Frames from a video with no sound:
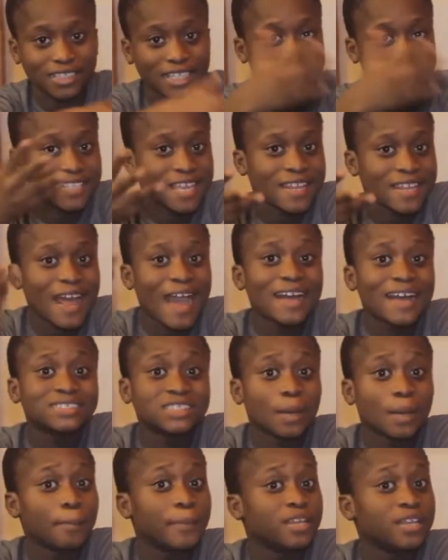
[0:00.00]
As I said,
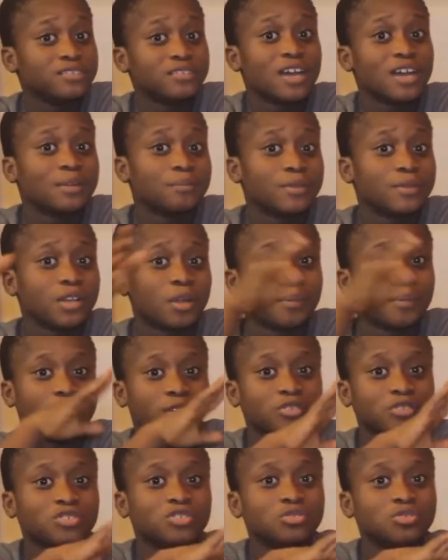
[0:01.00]
ads are made up
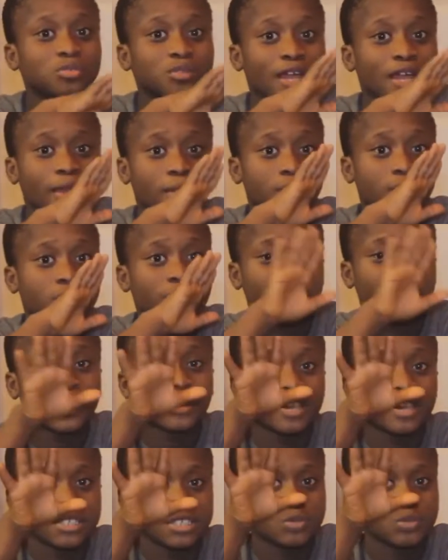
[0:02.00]
into like
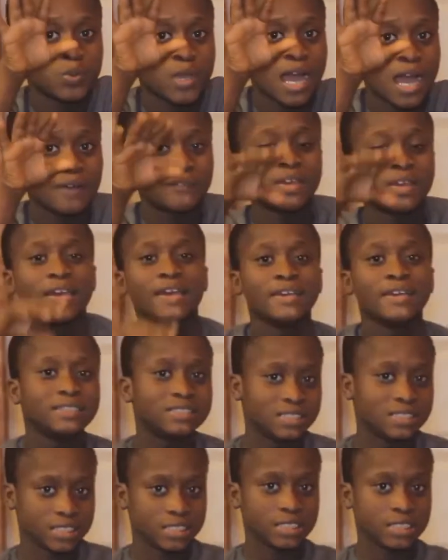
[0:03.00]
different cases. We have
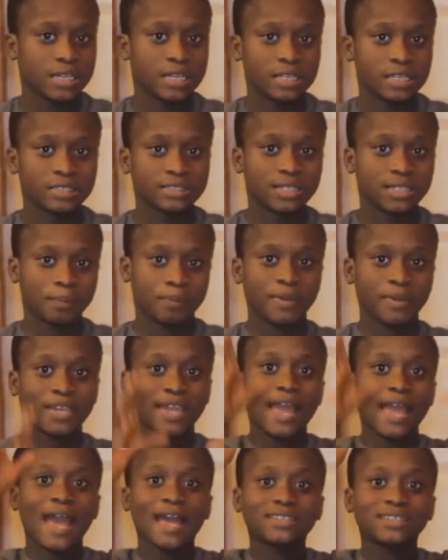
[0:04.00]
the
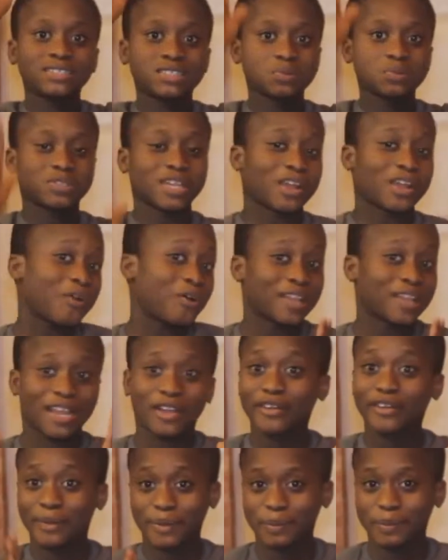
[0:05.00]
big ads, which I
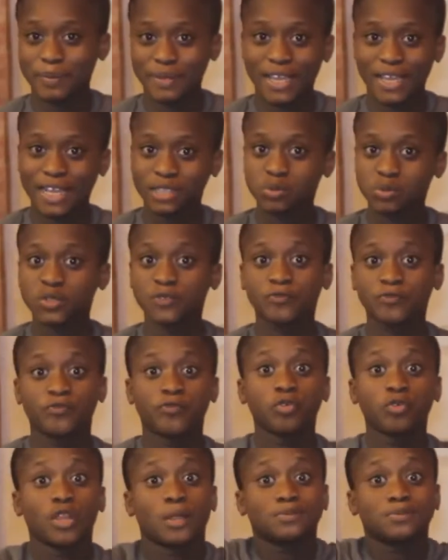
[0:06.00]
call them the big ads, which
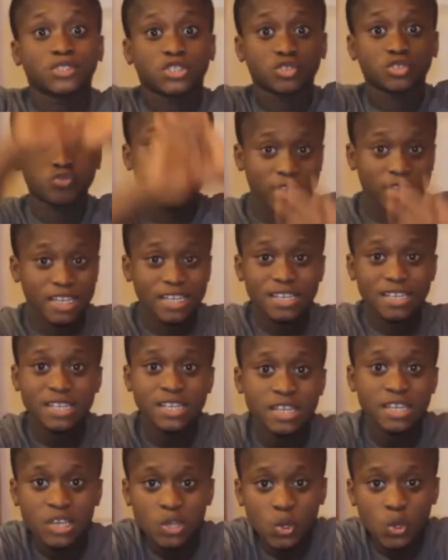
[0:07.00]
fill up the screen.
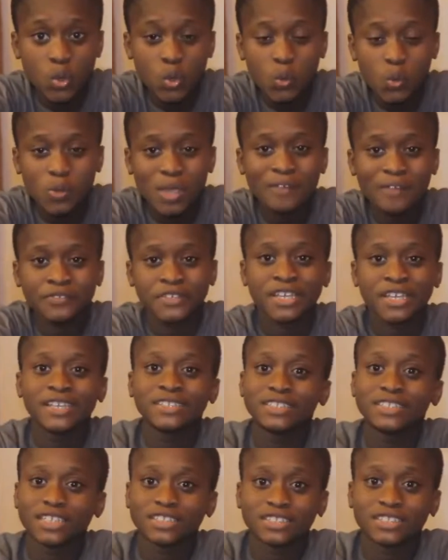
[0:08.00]
We have the
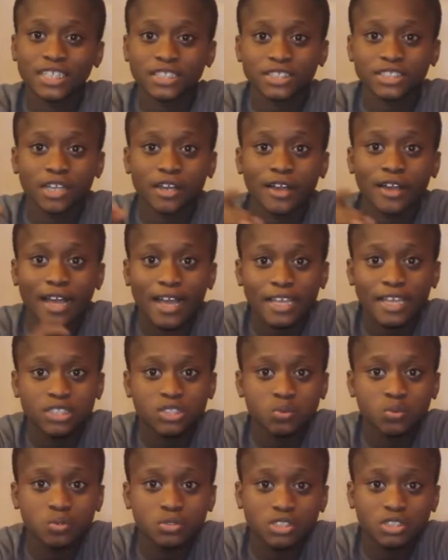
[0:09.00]
interstitial
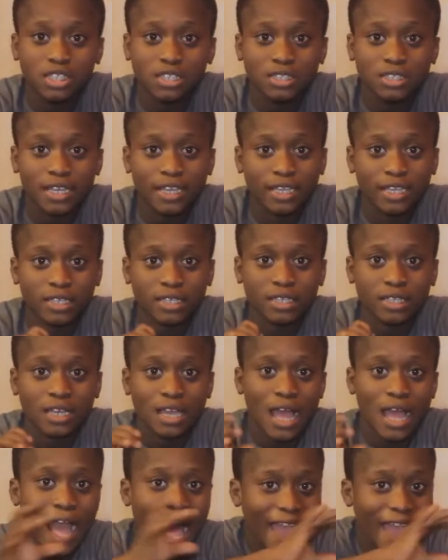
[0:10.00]
ads, which are like
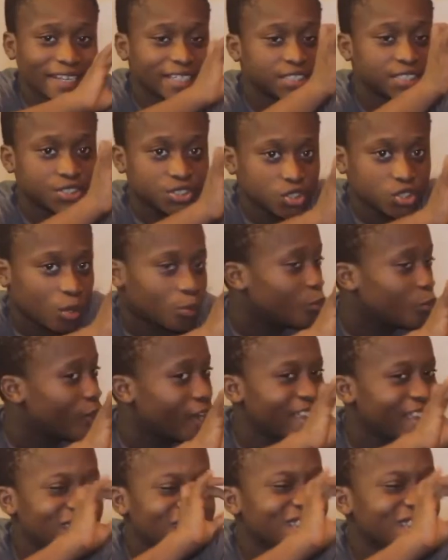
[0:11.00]
hiding
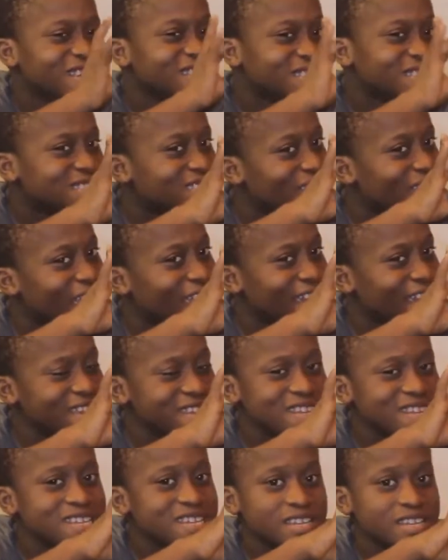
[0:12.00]
somewhere
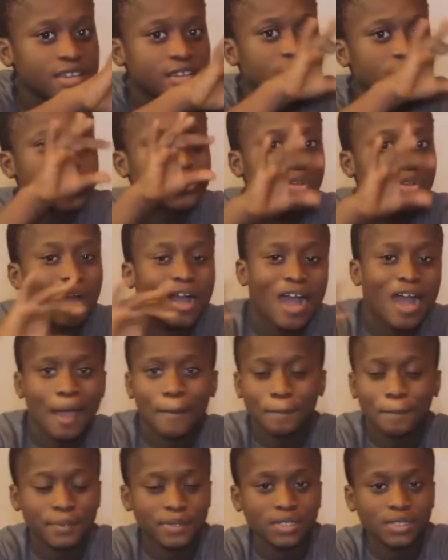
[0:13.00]
inside your
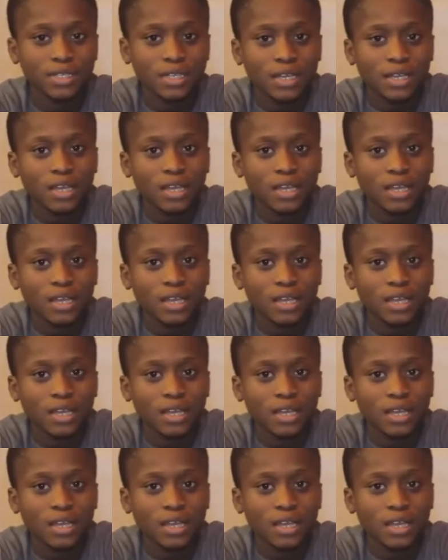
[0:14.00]
app.